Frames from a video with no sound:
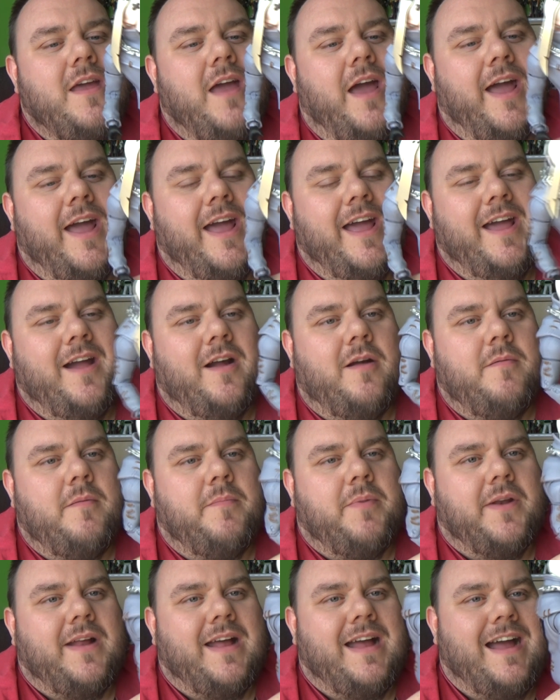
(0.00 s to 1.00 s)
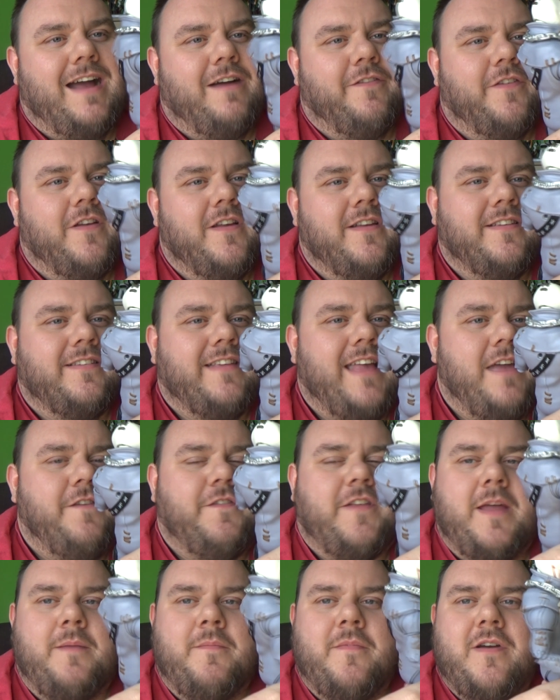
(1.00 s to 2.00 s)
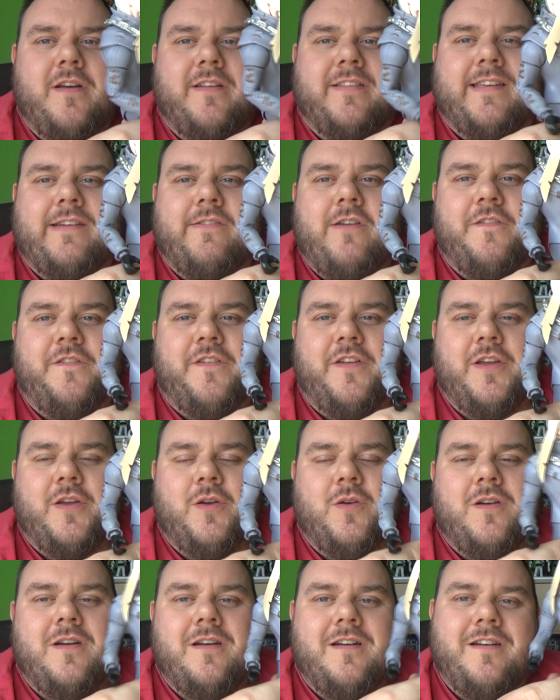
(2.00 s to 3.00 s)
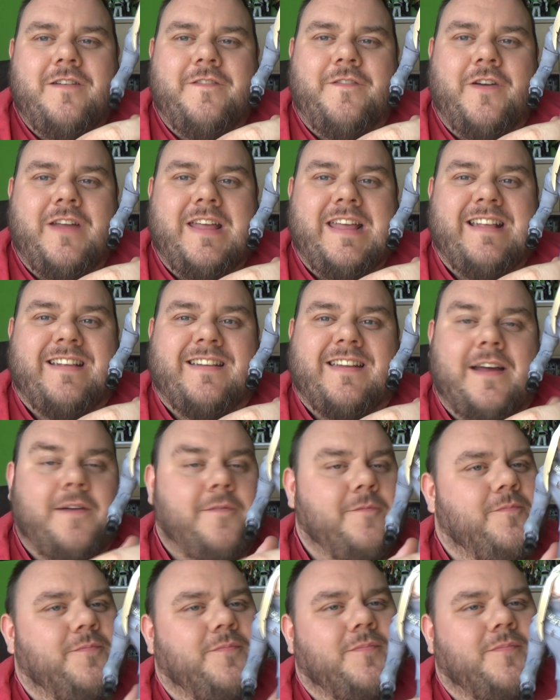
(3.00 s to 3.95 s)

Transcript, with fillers: Um, but I have saved him to review for Easter.